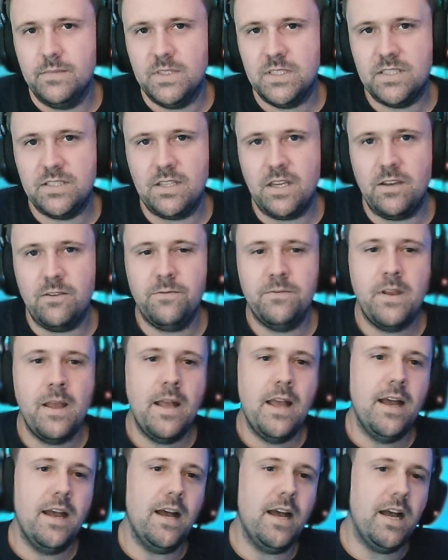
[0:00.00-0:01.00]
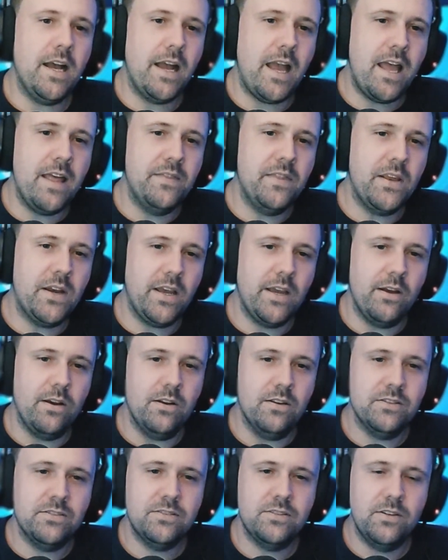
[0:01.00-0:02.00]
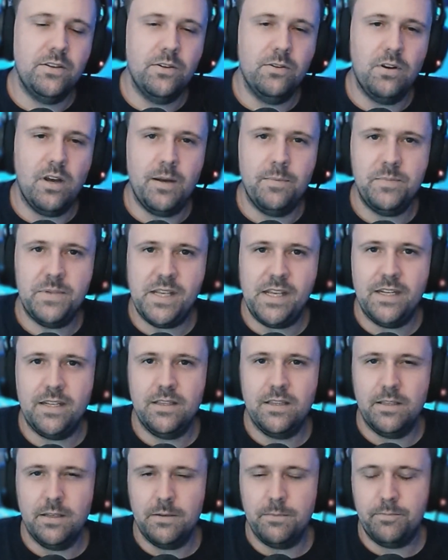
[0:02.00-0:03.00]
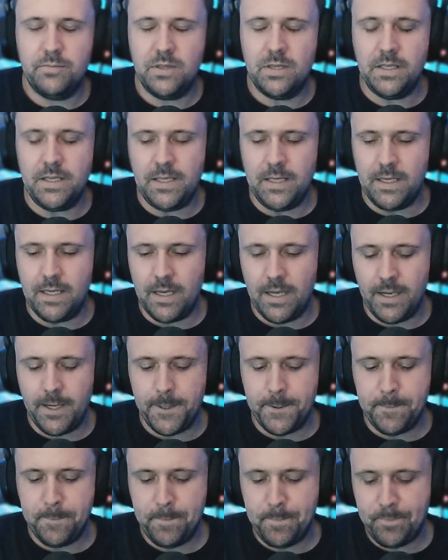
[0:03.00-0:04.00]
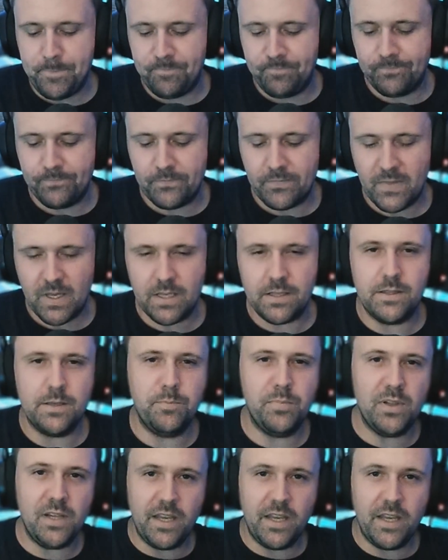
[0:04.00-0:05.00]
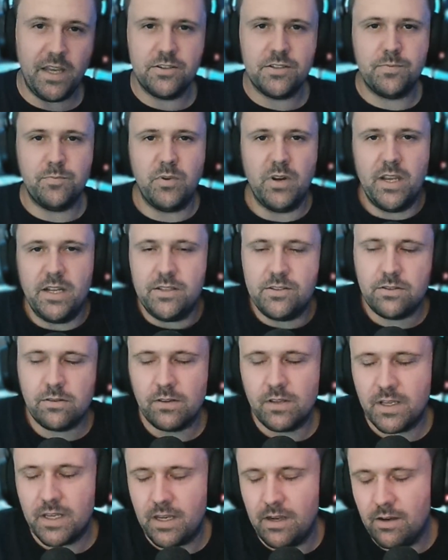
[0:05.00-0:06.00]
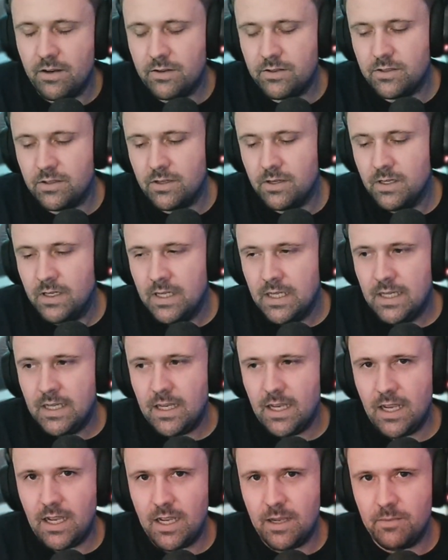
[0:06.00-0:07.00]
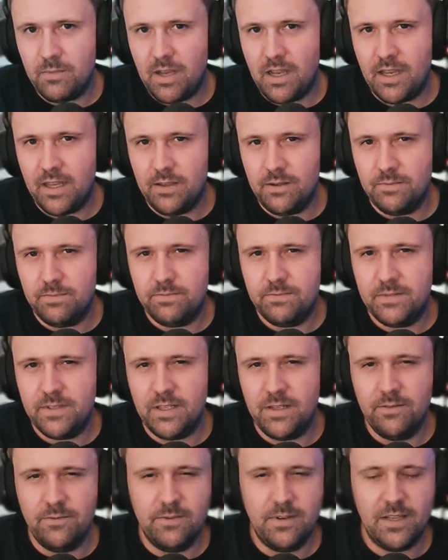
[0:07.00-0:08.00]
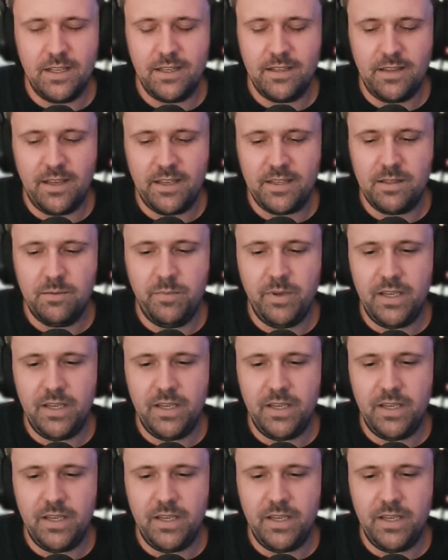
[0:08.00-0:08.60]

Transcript: stuff, and then I also updated the player sprites, so the character. I didn't really like the